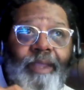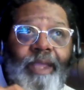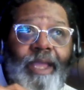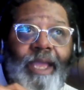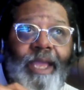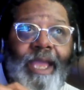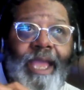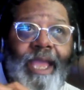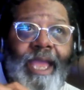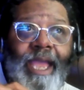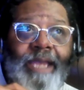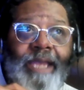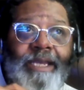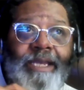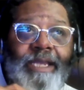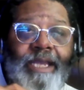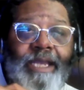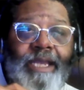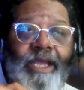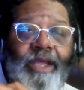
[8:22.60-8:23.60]
and
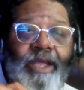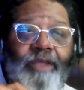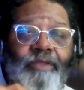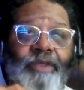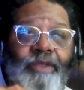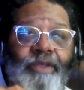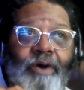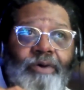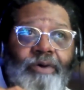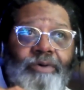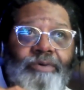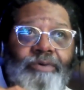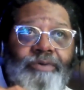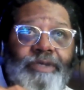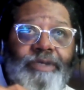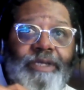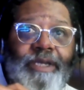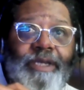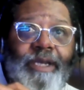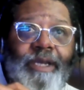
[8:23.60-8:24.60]
those,
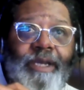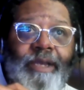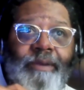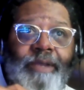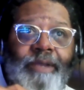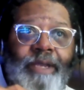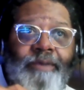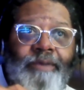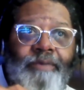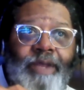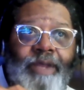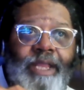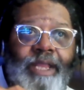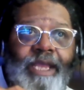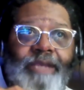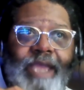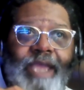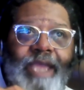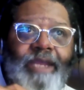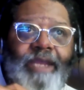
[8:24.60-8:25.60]
and really
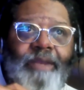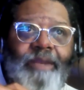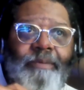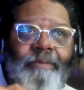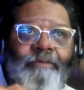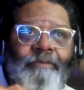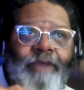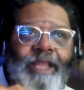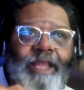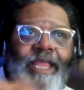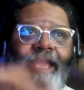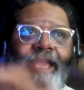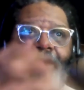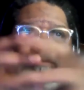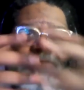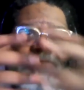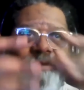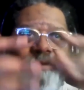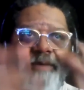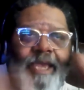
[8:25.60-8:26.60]
taking really
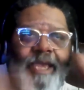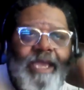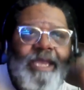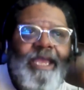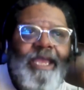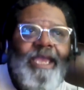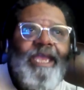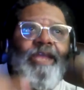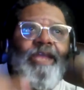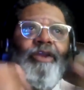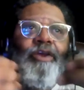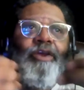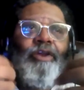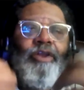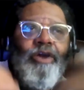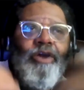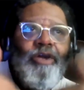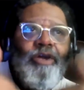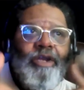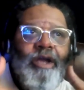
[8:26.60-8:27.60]
taking the inner
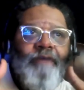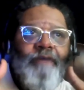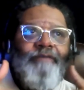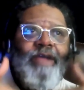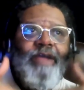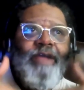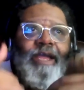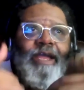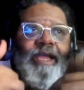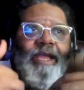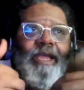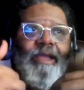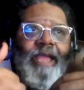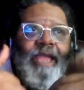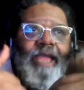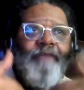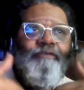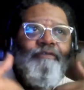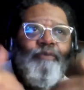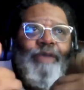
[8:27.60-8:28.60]
look of
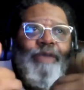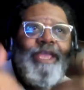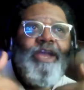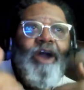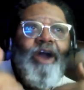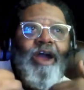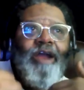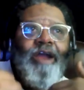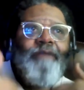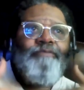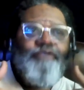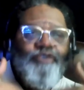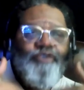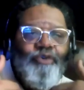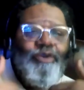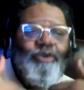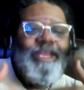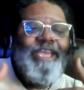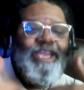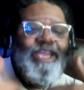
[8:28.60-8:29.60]
if we are
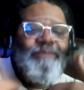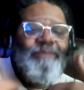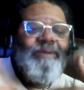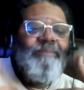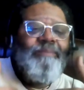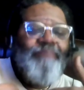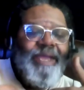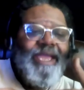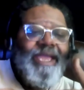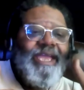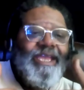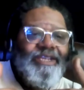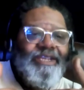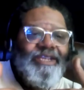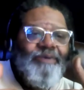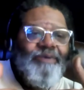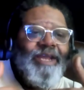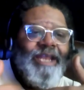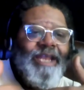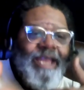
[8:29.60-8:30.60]
truly human beings,
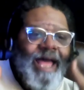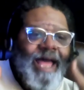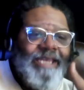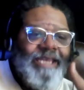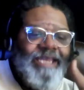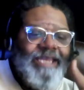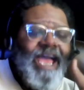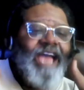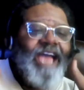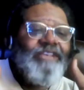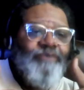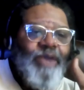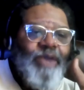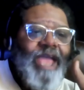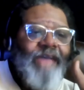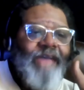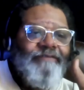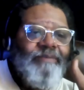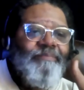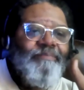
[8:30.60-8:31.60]
when a lot of times we
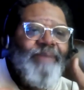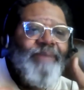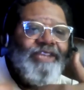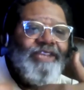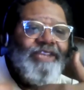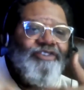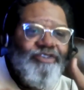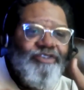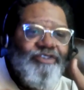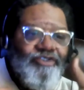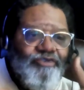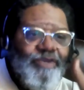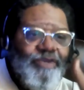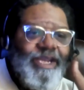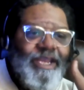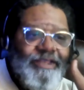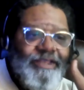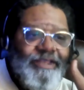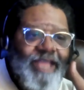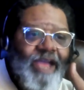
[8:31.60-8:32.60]
haven't been
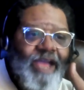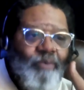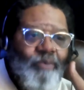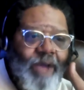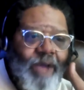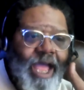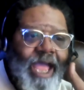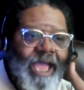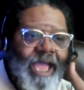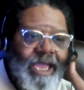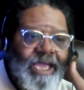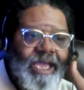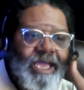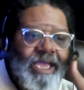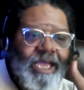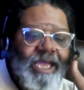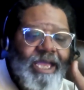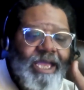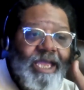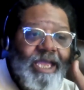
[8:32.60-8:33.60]
treated that way
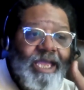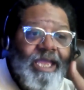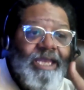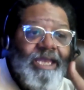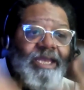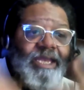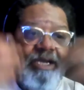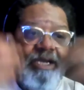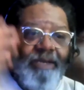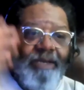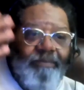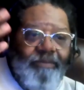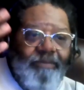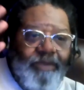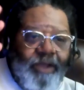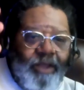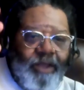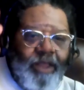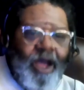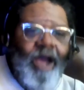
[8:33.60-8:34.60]
in the,
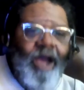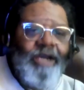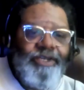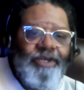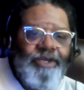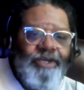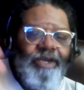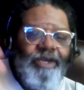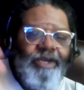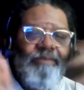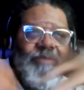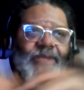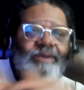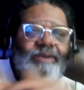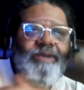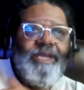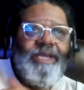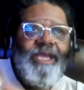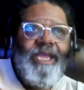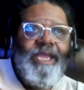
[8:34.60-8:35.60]
the larger
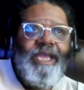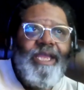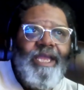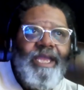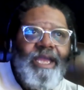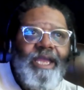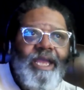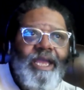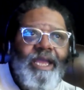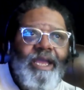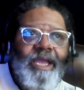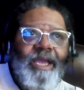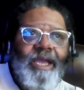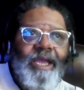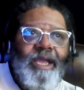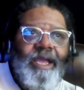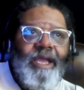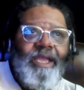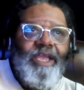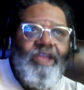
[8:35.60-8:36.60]
community,
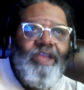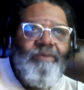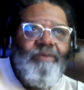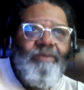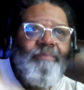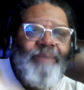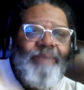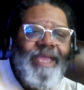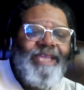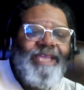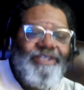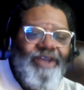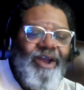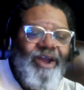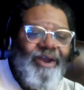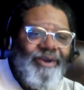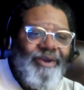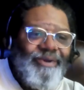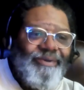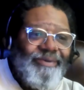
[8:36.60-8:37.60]
human beings
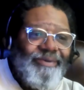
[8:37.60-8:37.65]
hurt